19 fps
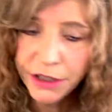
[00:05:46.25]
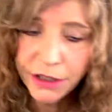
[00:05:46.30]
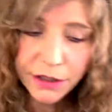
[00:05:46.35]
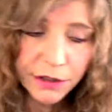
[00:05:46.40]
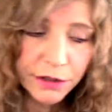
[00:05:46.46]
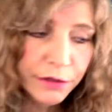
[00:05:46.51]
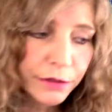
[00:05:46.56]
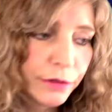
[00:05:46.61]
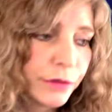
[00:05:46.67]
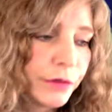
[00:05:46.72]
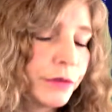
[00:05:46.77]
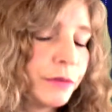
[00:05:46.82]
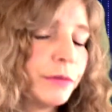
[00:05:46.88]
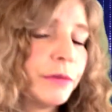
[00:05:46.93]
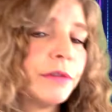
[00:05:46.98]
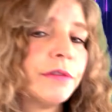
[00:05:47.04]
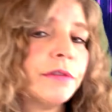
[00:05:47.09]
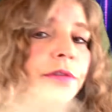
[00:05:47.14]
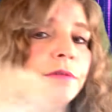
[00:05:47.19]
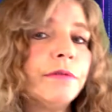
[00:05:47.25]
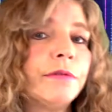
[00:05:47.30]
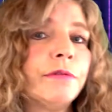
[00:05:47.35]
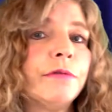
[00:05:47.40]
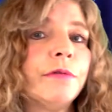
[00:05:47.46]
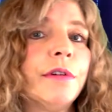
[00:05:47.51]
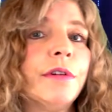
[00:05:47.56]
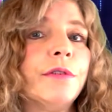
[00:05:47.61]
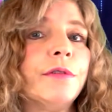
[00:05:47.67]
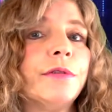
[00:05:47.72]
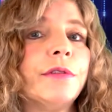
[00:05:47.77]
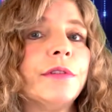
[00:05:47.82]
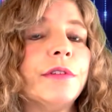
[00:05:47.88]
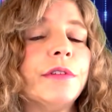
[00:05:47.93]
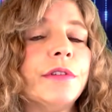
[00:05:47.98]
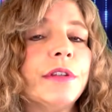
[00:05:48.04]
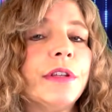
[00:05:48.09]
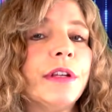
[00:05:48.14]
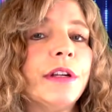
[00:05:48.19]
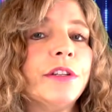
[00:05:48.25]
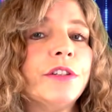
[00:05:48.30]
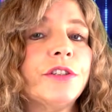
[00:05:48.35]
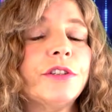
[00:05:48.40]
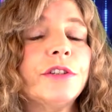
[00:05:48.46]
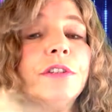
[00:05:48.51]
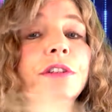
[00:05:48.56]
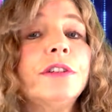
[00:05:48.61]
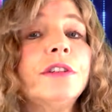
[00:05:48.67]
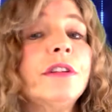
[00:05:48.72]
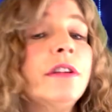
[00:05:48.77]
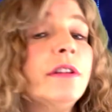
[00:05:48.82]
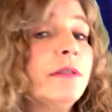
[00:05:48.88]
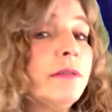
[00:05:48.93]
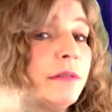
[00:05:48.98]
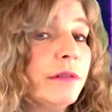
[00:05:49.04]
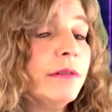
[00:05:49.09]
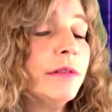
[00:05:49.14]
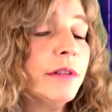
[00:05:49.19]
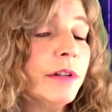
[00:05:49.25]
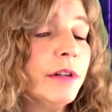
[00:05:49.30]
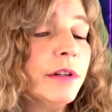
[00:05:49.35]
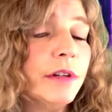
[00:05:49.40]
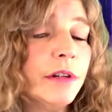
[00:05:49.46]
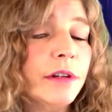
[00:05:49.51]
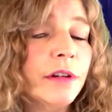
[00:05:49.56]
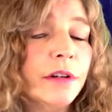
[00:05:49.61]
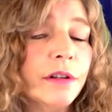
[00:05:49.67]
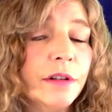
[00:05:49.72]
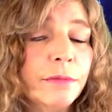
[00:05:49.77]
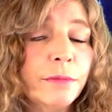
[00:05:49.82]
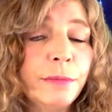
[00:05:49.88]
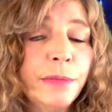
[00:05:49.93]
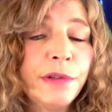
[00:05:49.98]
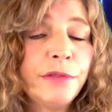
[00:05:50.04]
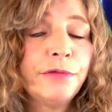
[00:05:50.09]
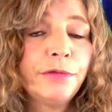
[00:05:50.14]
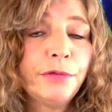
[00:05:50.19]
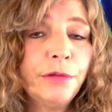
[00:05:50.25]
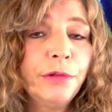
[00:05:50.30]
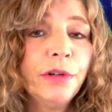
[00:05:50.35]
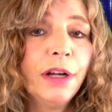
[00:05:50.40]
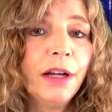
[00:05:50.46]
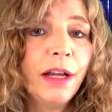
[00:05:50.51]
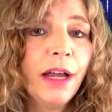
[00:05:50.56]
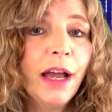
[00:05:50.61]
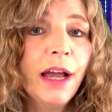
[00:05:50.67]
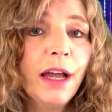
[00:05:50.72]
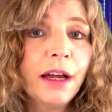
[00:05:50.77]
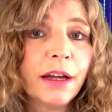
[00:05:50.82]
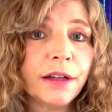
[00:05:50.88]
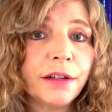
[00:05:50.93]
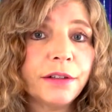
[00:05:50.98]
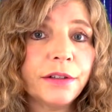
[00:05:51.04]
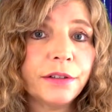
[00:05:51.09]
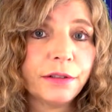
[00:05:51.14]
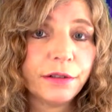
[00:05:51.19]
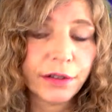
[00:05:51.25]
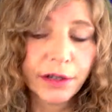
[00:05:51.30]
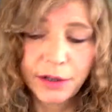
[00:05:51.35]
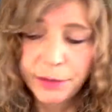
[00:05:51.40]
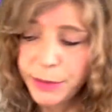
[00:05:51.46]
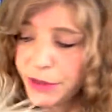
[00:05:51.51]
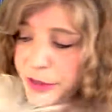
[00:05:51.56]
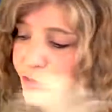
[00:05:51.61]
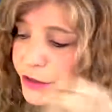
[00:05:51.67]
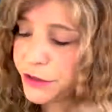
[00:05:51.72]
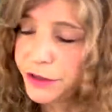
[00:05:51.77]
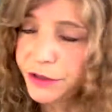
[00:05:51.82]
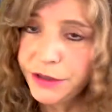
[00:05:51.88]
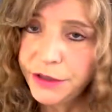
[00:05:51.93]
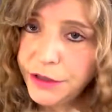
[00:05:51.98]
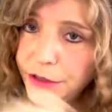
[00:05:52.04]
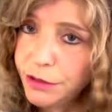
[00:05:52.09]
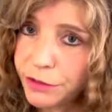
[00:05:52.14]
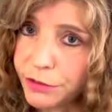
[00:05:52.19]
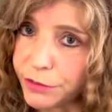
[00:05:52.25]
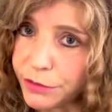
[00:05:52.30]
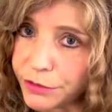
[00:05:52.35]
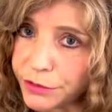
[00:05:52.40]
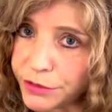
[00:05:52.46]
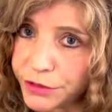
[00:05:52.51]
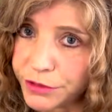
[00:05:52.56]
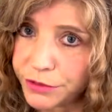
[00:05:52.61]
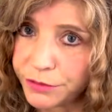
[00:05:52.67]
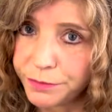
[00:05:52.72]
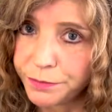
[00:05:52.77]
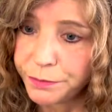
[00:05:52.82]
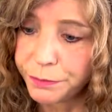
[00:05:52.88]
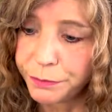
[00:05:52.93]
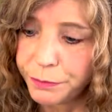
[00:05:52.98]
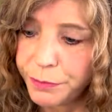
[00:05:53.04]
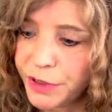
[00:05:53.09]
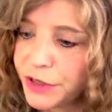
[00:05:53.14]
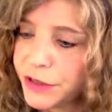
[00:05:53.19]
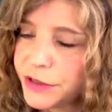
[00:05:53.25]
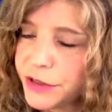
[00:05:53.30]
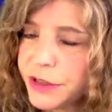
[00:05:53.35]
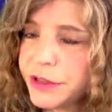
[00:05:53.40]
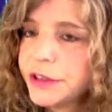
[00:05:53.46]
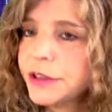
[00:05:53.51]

years worth of growth that I should have done before I had. I missed years because I